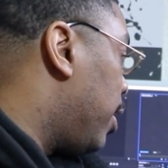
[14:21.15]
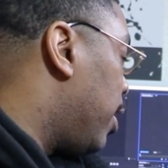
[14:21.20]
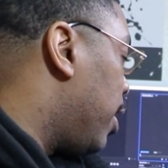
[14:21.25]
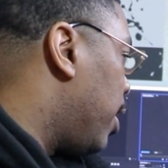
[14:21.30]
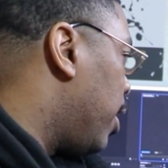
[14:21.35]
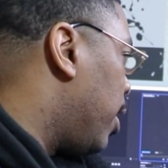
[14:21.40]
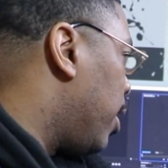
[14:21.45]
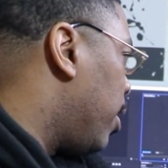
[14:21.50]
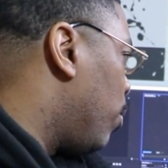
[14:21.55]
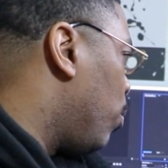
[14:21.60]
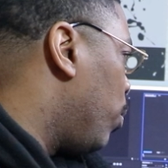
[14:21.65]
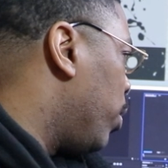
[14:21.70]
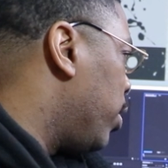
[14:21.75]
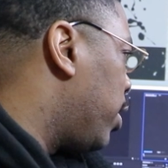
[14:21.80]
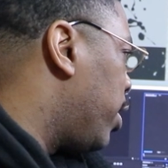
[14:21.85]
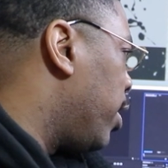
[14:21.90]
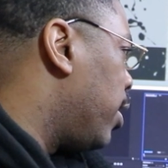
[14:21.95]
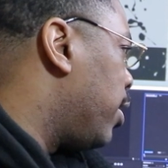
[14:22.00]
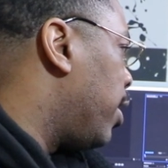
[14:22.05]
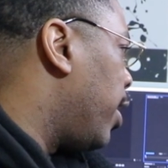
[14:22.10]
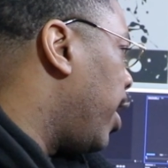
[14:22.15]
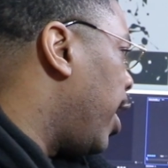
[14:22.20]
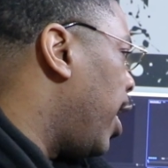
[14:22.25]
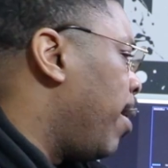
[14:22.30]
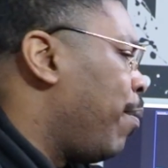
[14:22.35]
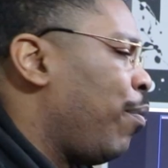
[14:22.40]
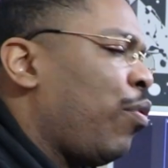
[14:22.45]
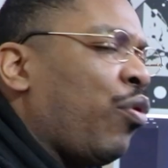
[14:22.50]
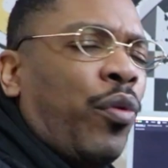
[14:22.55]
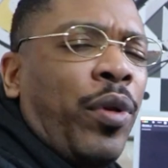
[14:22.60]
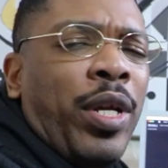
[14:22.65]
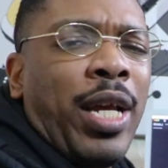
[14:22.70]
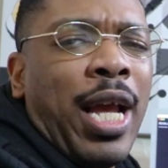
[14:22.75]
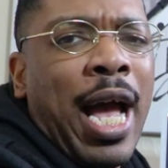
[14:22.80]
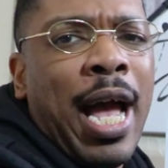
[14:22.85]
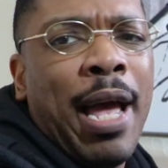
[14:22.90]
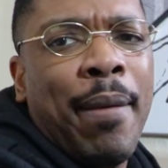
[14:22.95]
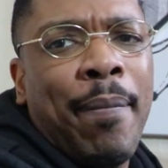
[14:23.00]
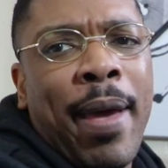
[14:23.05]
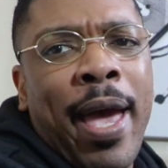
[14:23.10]
What's this? The M3
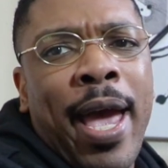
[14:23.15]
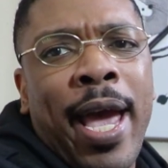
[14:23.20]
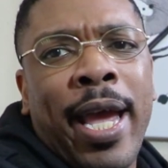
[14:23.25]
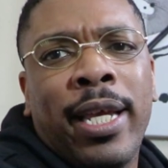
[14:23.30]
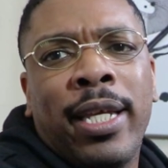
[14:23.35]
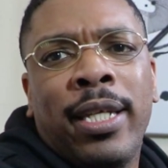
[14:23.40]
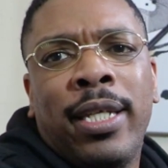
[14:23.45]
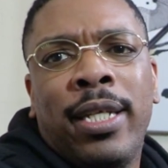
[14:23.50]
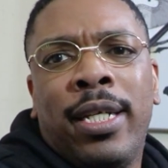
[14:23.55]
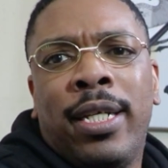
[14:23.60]
iMac.